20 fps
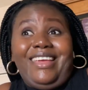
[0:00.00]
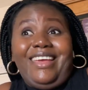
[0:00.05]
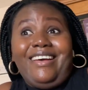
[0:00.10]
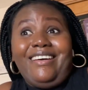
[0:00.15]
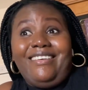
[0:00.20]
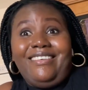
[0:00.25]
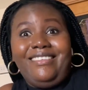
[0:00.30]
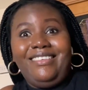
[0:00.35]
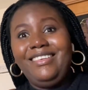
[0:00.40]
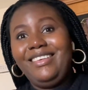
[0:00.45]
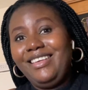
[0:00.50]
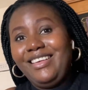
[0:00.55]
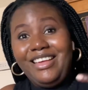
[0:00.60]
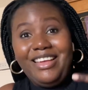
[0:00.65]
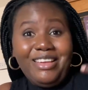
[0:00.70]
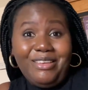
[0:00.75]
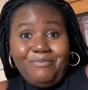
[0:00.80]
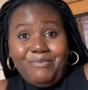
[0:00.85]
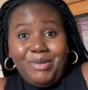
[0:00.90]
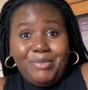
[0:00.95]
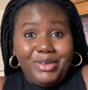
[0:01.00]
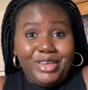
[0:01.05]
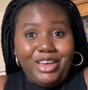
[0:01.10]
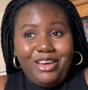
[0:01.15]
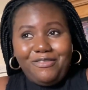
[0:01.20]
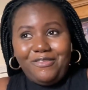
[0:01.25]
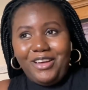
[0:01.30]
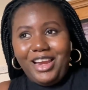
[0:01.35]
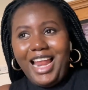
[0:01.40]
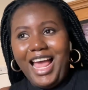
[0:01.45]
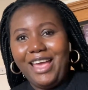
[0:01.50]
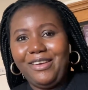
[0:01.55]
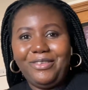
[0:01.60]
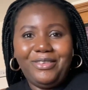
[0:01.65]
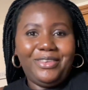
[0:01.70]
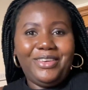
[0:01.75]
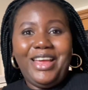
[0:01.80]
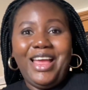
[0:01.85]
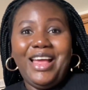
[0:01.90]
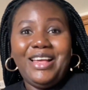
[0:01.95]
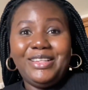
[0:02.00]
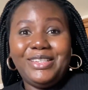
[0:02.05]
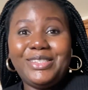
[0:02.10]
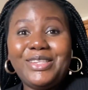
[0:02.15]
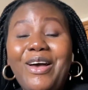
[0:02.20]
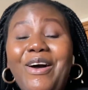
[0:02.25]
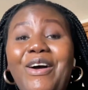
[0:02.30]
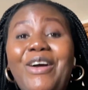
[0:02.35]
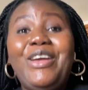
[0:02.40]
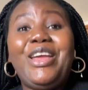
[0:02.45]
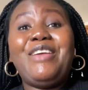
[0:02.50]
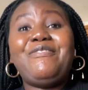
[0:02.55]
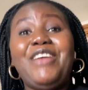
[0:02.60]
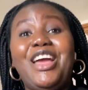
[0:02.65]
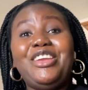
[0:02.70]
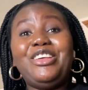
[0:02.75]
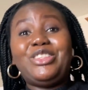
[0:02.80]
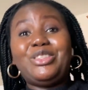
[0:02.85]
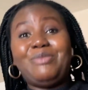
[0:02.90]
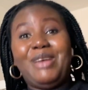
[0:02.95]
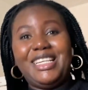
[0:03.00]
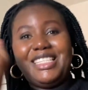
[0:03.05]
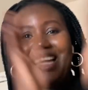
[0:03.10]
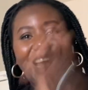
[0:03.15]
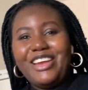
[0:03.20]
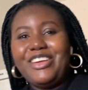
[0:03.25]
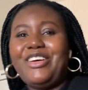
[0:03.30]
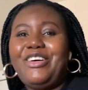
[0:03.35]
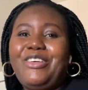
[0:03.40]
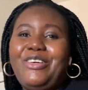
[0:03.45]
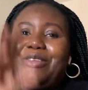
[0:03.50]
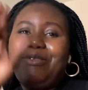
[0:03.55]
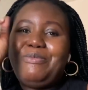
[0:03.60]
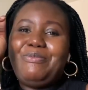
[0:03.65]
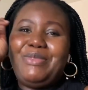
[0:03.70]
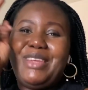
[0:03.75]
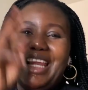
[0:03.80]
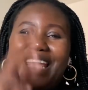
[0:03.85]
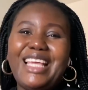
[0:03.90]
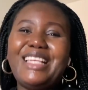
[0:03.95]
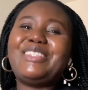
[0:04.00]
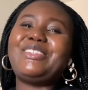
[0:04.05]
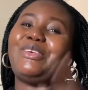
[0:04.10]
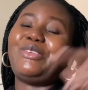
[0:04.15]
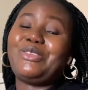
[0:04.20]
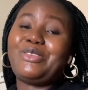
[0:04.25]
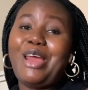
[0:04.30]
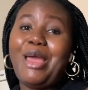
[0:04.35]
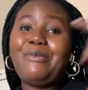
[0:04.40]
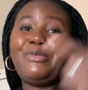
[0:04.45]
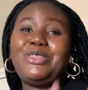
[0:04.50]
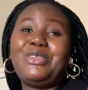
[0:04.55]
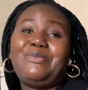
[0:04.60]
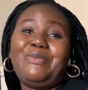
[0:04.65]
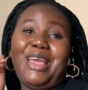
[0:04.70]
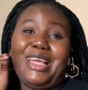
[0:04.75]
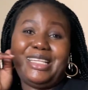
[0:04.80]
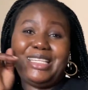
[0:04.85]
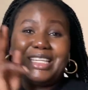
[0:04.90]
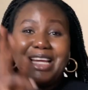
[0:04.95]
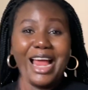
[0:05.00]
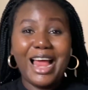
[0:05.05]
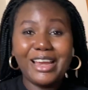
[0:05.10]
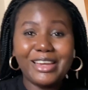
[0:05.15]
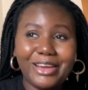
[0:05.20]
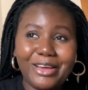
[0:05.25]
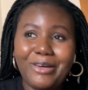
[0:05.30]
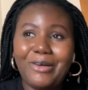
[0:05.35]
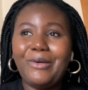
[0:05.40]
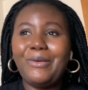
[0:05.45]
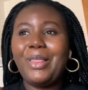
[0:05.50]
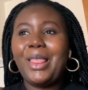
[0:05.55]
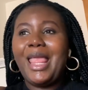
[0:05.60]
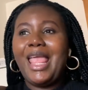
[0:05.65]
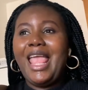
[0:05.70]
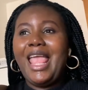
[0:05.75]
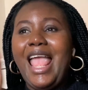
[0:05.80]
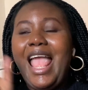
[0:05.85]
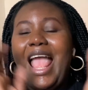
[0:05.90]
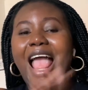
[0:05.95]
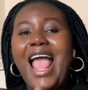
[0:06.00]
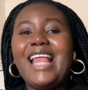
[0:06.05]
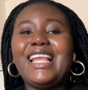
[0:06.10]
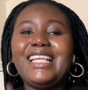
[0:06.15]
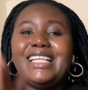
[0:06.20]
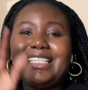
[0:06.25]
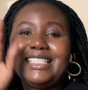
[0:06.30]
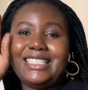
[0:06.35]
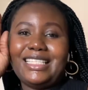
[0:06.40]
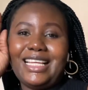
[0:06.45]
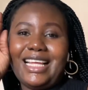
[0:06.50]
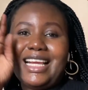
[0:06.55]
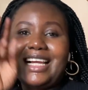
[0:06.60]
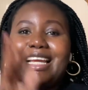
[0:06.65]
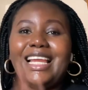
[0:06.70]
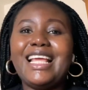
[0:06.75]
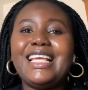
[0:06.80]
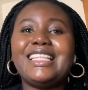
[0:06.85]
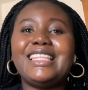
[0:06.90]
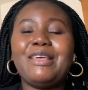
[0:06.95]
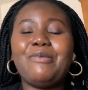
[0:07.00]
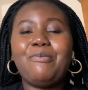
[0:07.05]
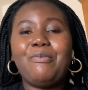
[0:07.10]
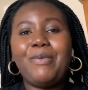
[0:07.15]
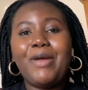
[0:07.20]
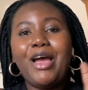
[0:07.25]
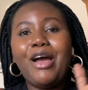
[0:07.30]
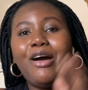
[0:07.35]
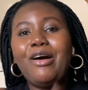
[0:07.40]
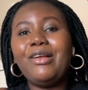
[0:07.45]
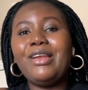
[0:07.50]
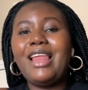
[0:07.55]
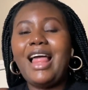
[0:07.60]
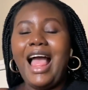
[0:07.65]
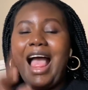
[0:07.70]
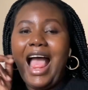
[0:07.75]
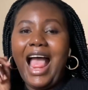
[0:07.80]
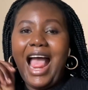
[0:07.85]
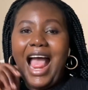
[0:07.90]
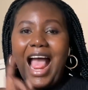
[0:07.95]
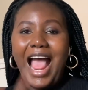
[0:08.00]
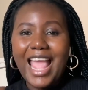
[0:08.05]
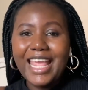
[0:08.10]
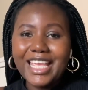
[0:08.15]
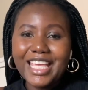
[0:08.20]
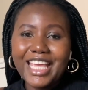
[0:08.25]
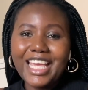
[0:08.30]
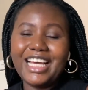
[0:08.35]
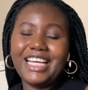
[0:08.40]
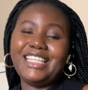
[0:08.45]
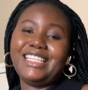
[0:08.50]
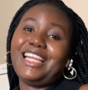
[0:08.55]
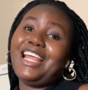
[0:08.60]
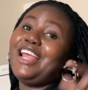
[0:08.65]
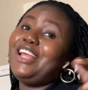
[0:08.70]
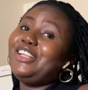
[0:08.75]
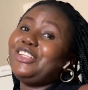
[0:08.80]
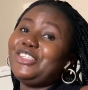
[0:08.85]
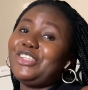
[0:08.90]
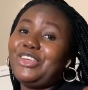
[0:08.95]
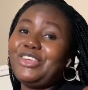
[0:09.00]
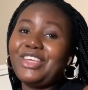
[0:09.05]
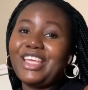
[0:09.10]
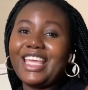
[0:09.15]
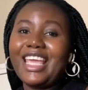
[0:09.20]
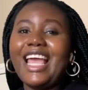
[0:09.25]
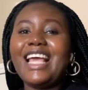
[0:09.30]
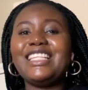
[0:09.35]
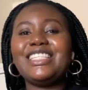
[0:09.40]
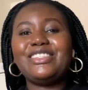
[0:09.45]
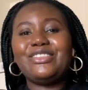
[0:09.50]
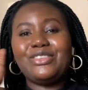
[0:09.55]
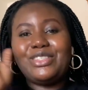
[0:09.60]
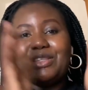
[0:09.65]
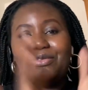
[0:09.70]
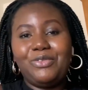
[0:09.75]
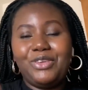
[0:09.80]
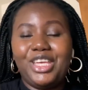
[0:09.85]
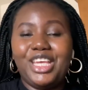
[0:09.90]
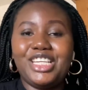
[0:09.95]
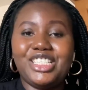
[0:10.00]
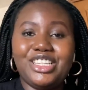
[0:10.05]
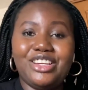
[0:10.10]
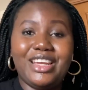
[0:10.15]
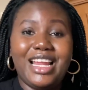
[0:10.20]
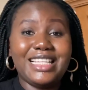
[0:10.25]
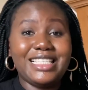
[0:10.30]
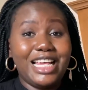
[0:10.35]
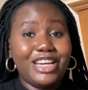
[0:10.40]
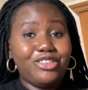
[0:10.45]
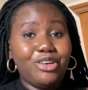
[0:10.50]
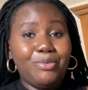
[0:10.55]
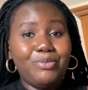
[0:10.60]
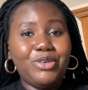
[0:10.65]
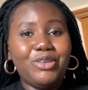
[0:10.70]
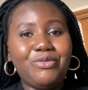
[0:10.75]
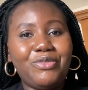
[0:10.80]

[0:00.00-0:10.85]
know, baby girl for life. So if you are new to my channel, please subscribe to my channel and click the bell icon so you get notification as I drop new